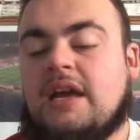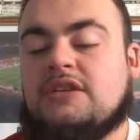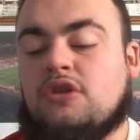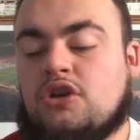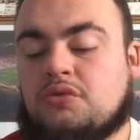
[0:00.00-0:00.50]

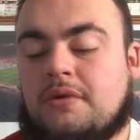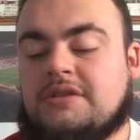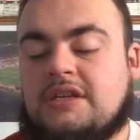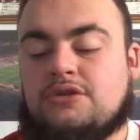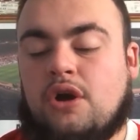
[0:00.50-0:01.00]
He's gone to
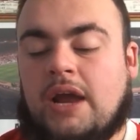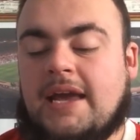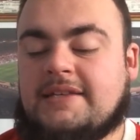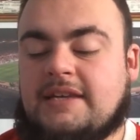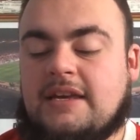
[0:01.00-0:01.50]
Swansea, he's scored
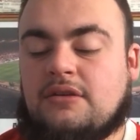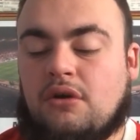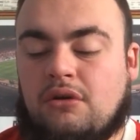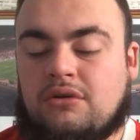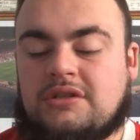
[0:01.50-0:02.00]
18
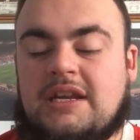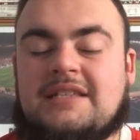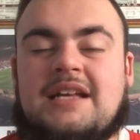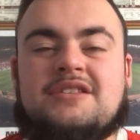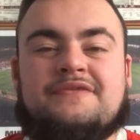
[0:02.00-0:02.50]
goals, and
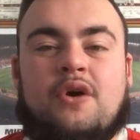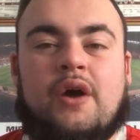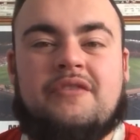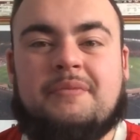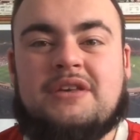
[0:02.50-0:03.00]
he's had to
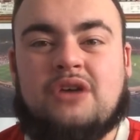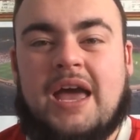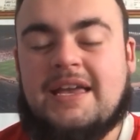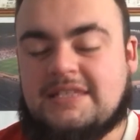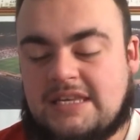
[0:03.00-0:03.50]
14th, but he's
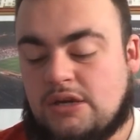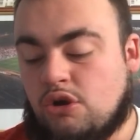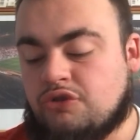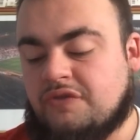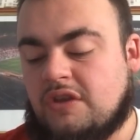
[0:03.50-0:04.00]
got 18
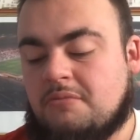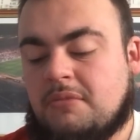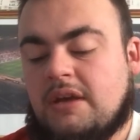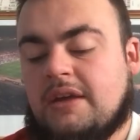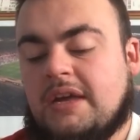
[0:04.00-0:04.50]
goals for them.